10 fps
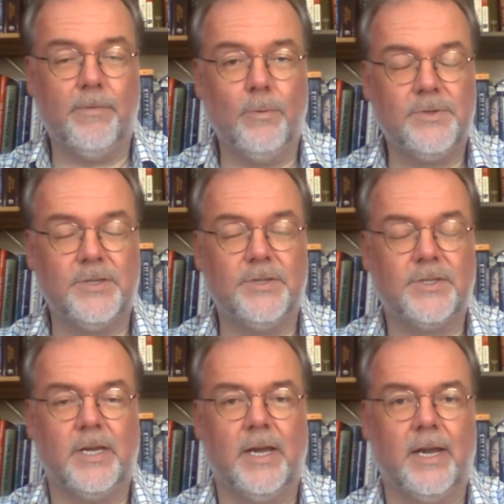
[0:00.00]

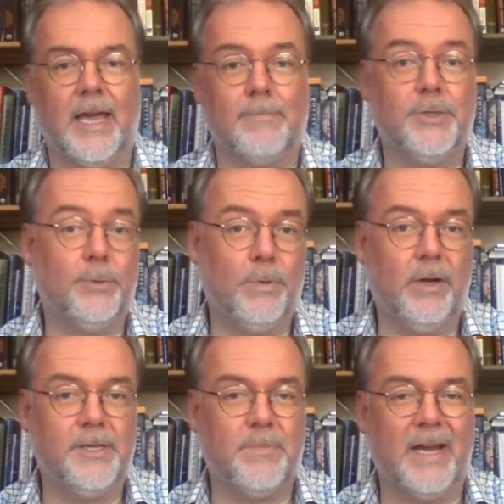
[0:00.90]
forces uh, captured the
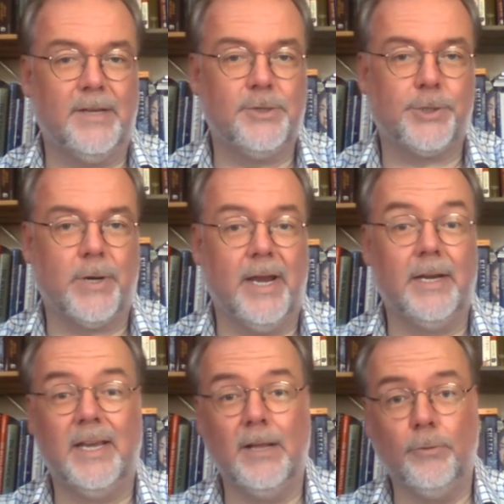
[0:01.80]
Royalist baggage
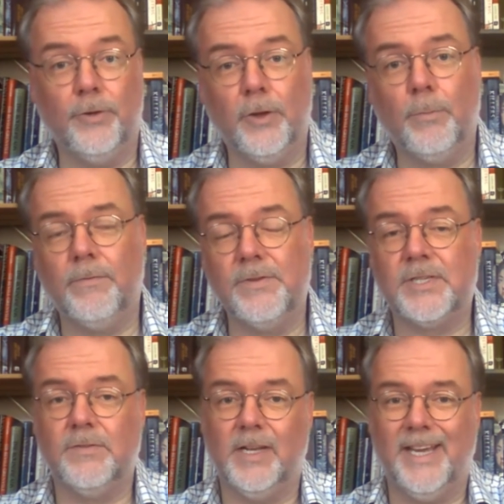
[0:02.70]
train and killed a number of the
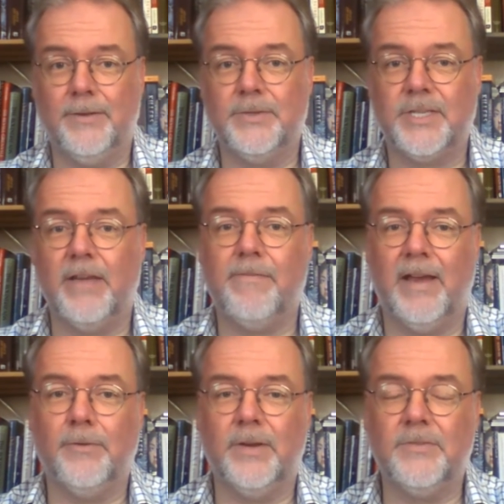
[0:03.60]
civilians they
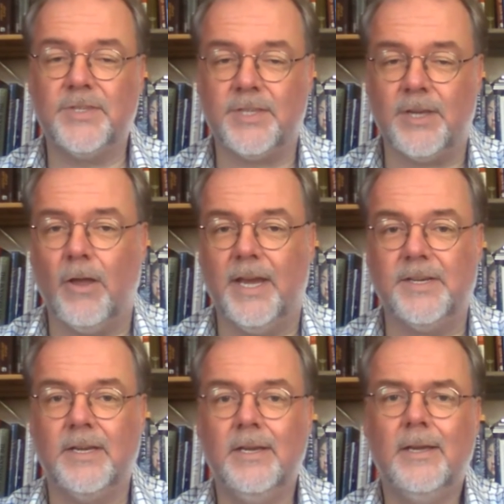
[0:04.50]
found
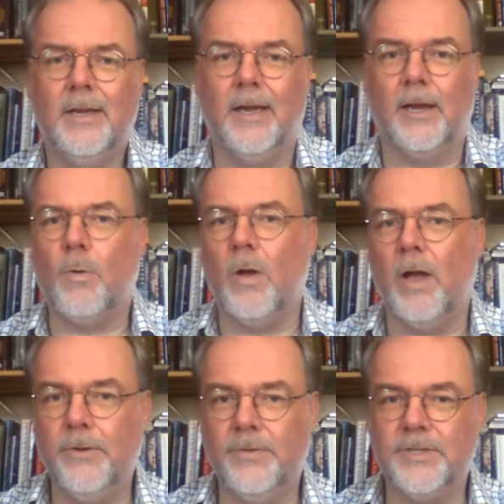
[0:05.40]
inside. Uh,
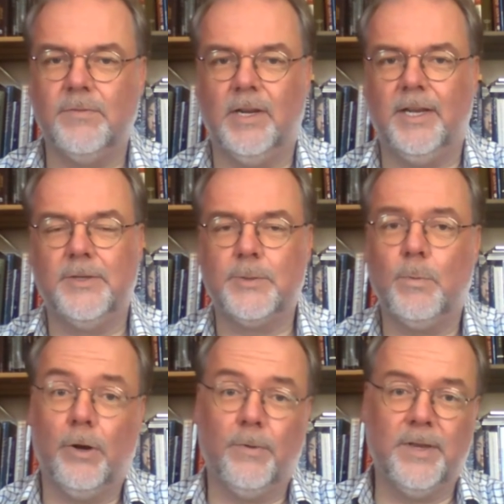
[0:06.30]
quite who the civilians
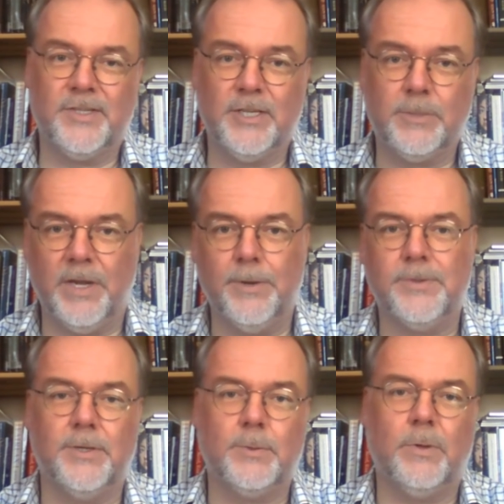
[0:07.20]
were is
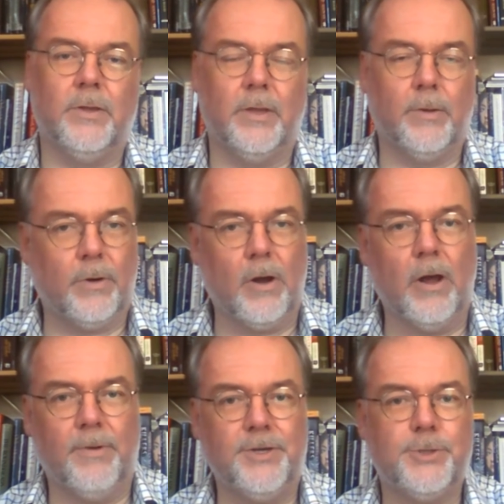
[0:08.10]
disputed, whether they were
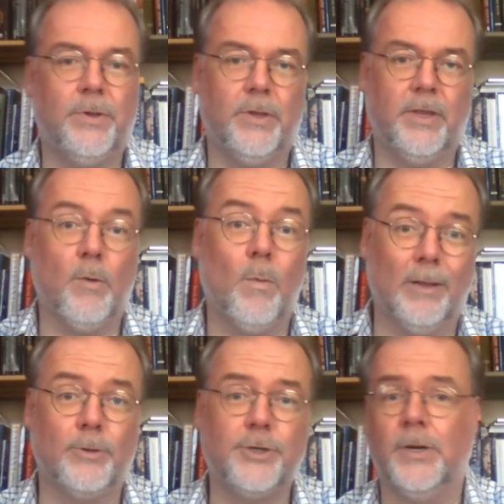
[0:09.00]
Irish, whether they were
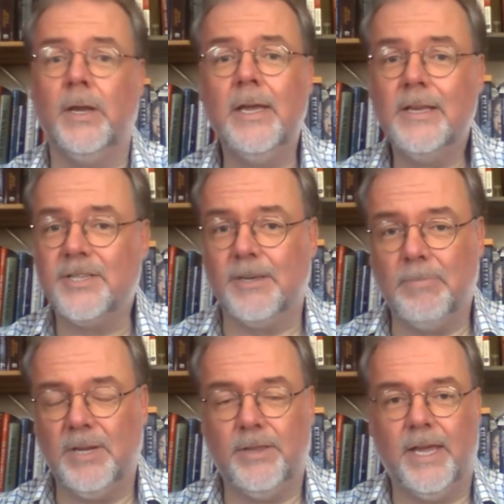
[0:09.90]
Welsh, and
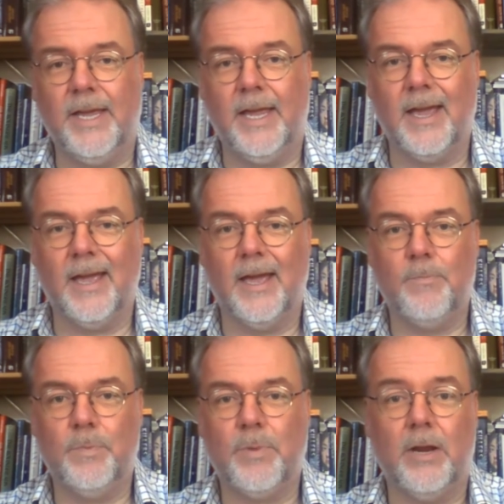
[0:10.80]
simply the
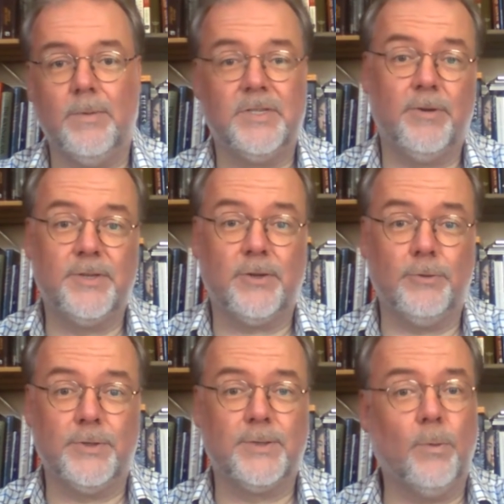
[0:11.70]
um, parliamentarian
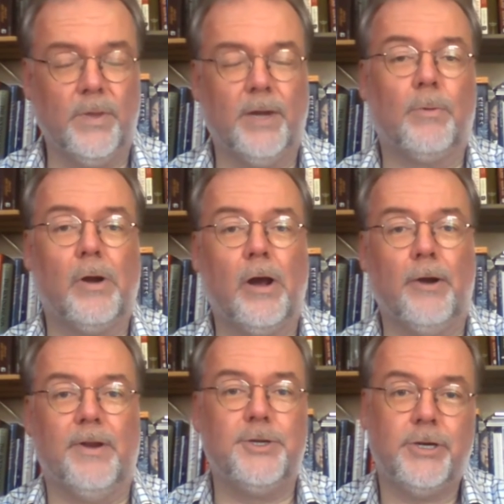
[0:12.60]
soldiers thought they were
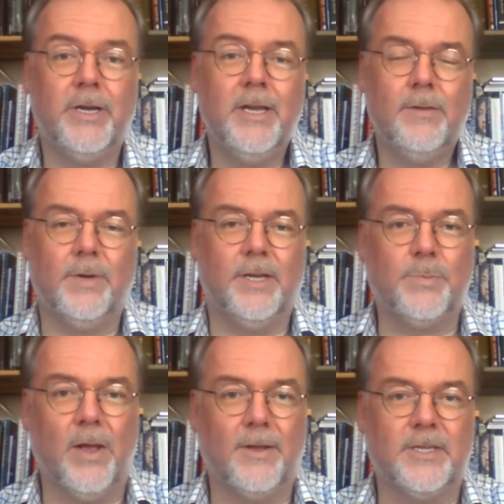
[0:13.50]
Irish. And it's
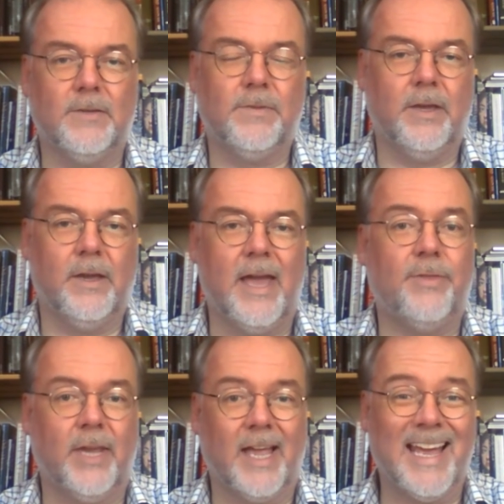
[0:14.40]
part of the
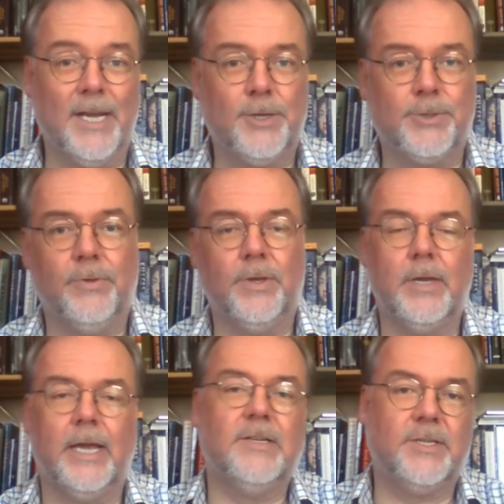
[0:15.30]
ethnic hatred that
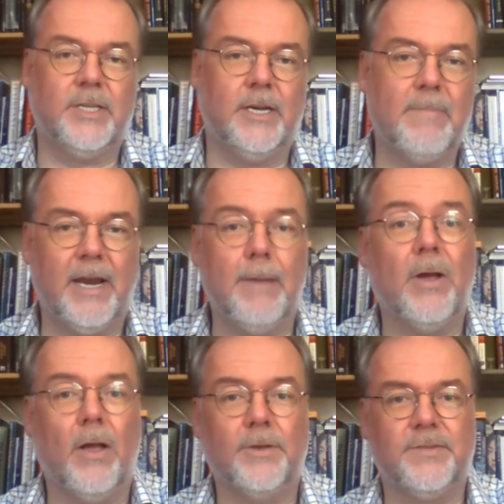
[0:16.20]
existed in many
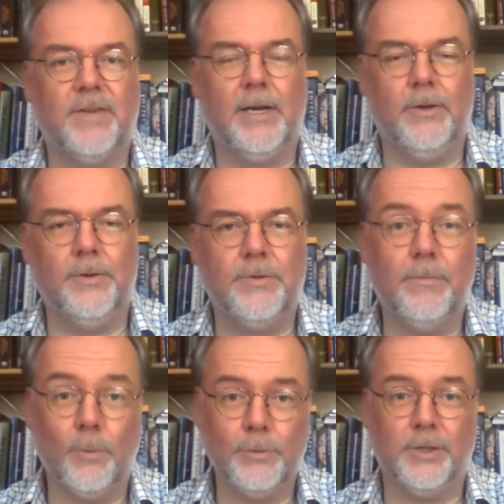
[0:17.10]
parts of England,
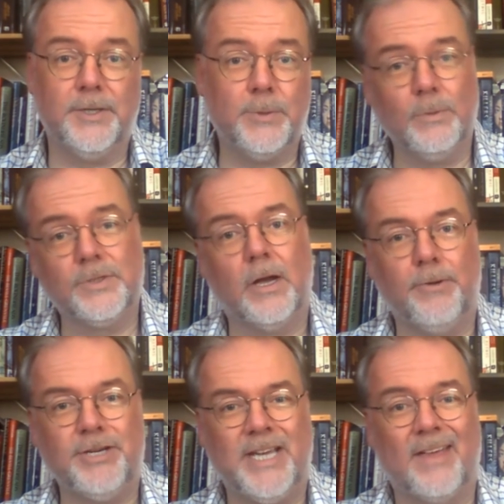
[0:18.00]
unfortunately, towards
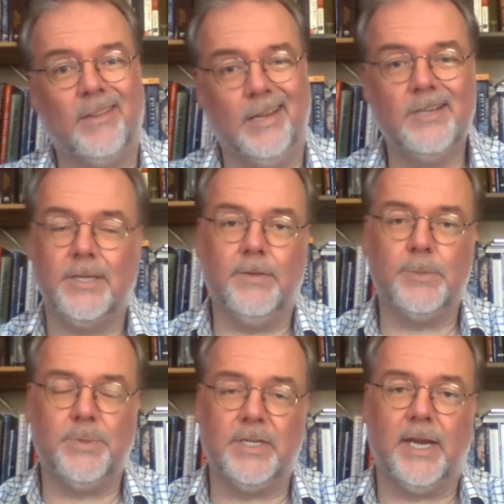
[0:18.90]
Irish Catholics in
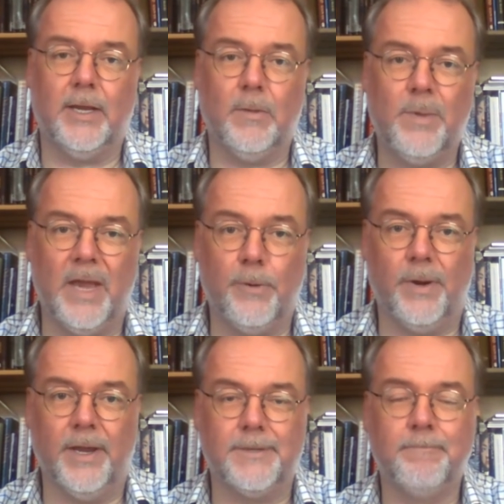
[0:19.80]
this particular
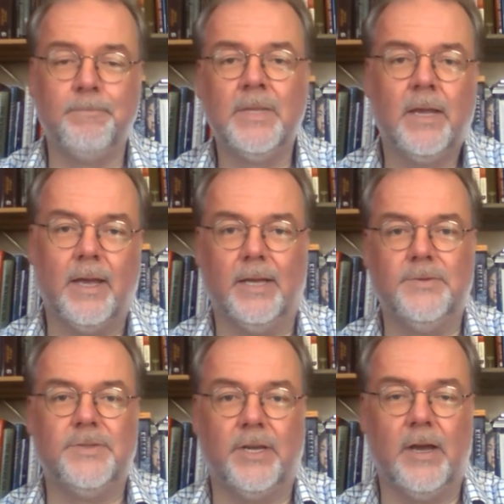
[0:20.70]
period.
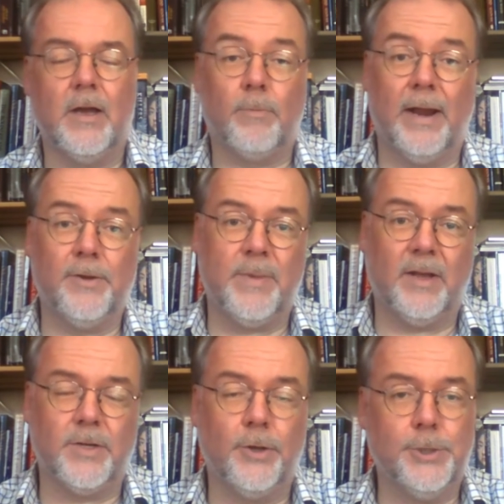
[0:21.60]
And uh, around
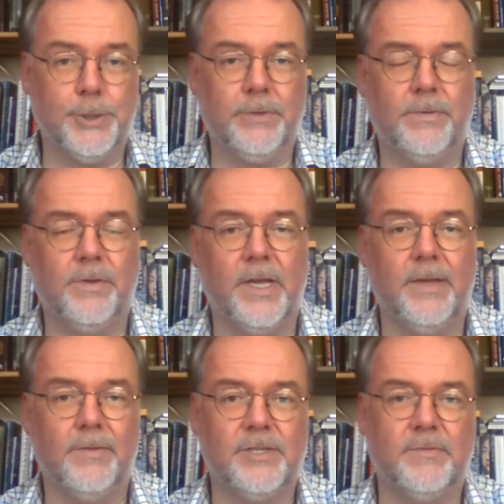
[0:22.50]
about 100 of
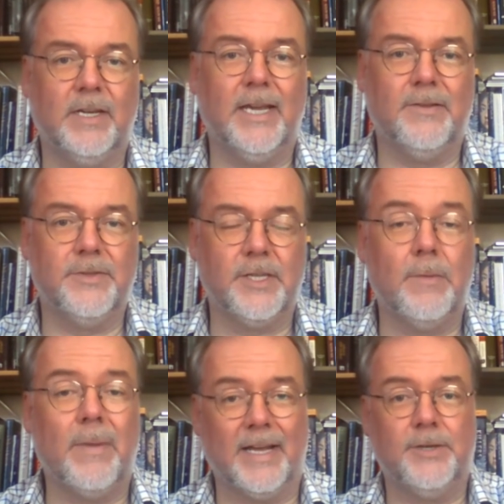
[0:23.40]
the, the civilians in
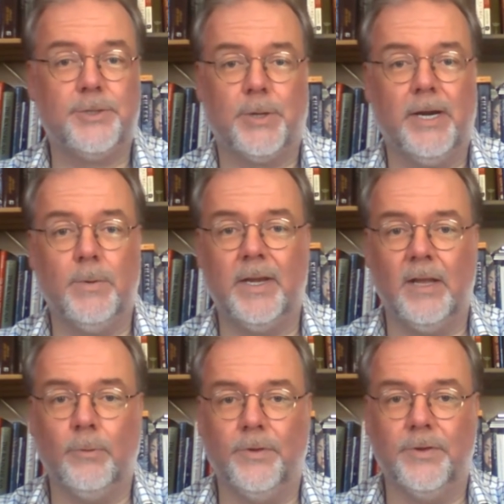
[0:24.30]
the baggage train were
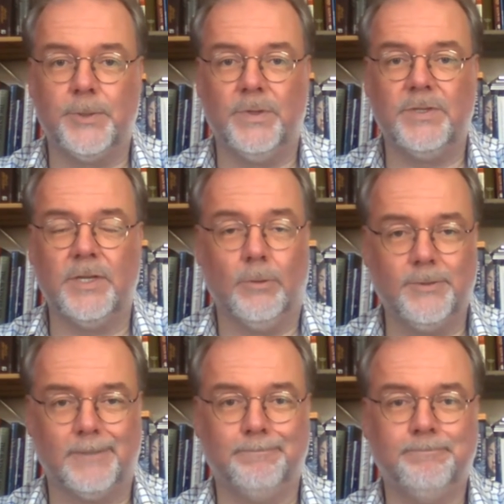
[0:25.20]
killed as a result.